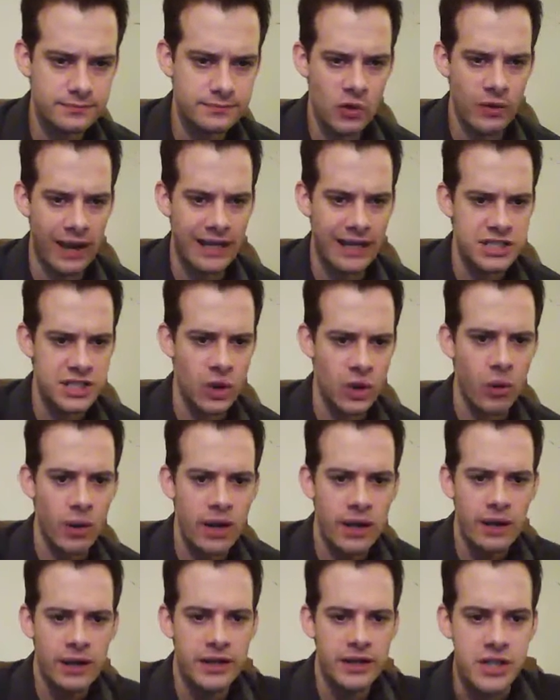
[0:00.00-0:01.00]
Right? So
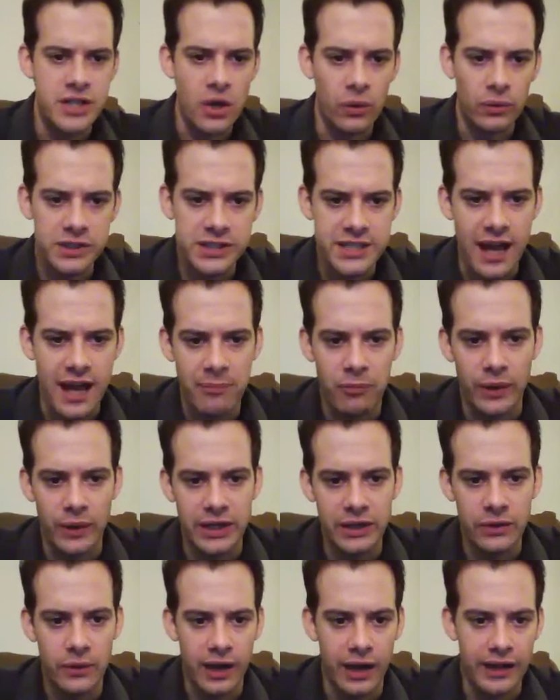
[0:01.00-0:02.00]
don't stop when
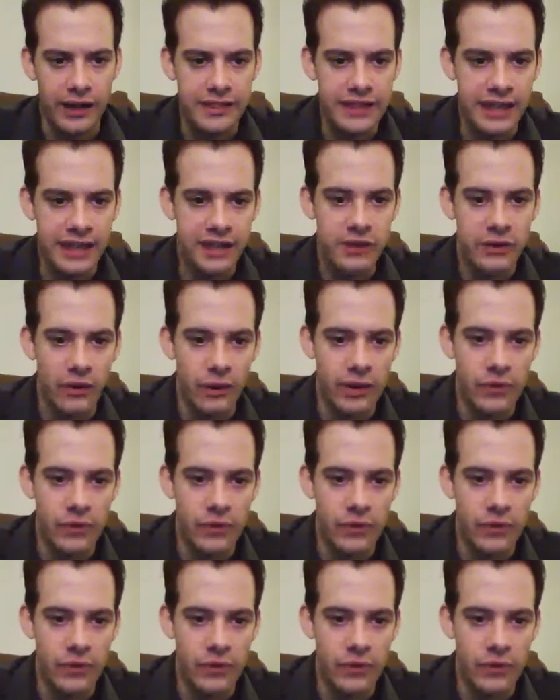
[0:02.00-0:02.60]
you uh, think you know it.